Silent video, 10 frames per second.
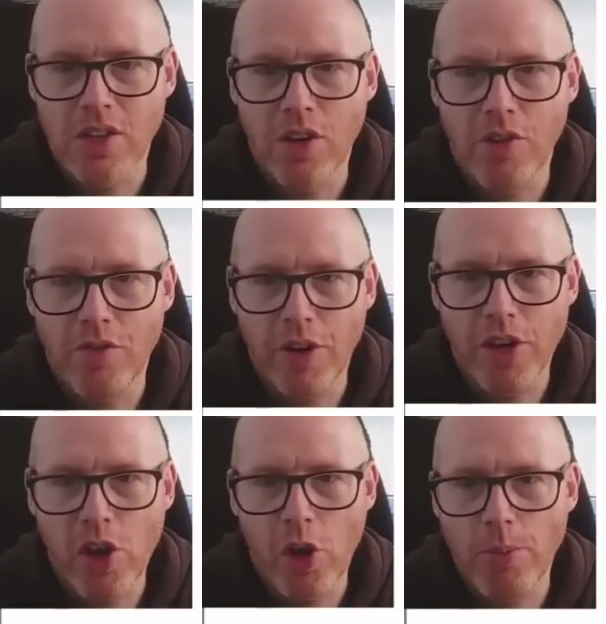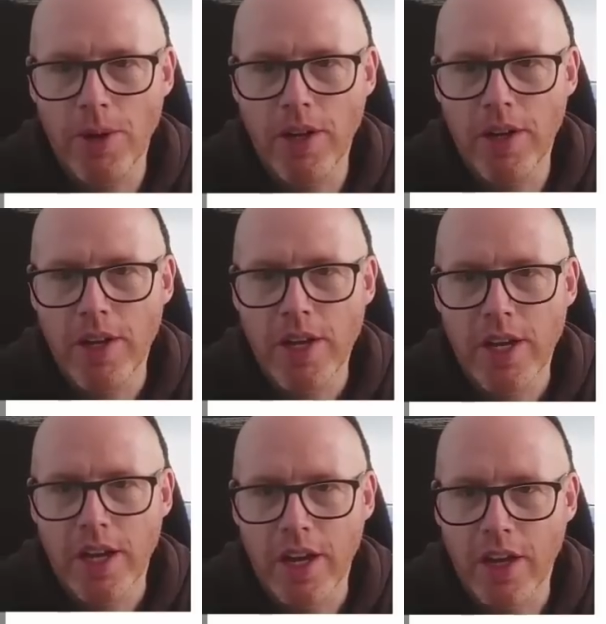a lot of very common
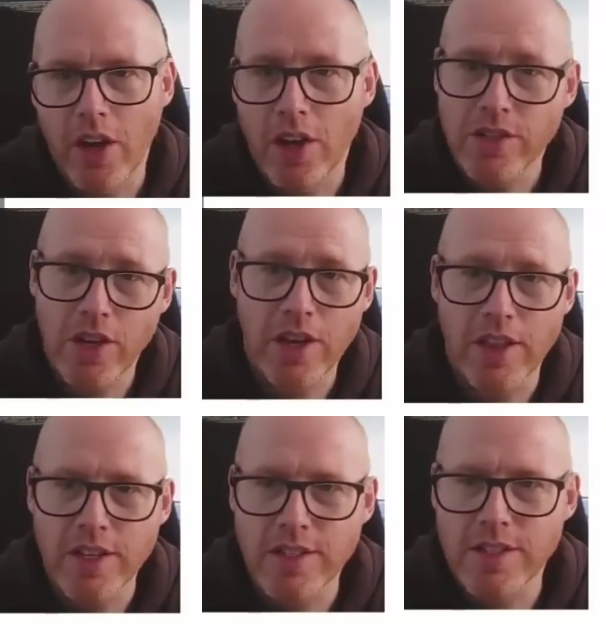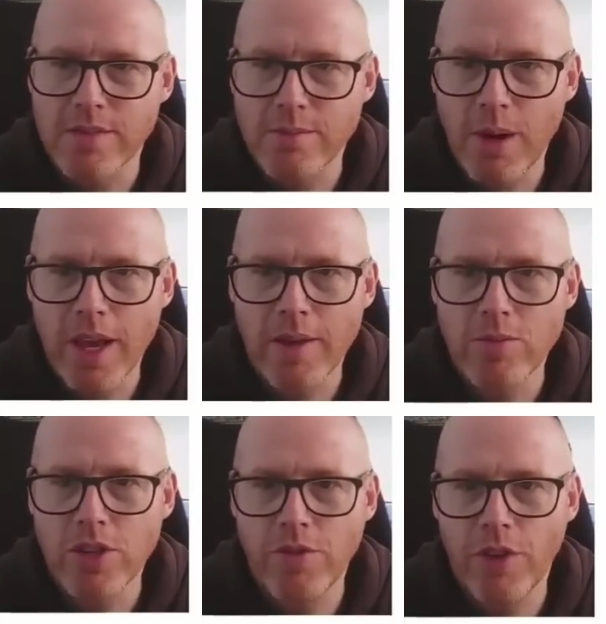cars. Oh, there's my
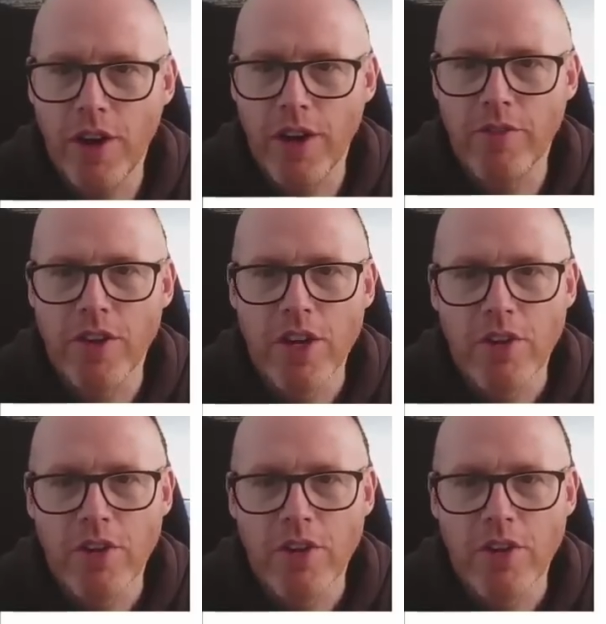MG5.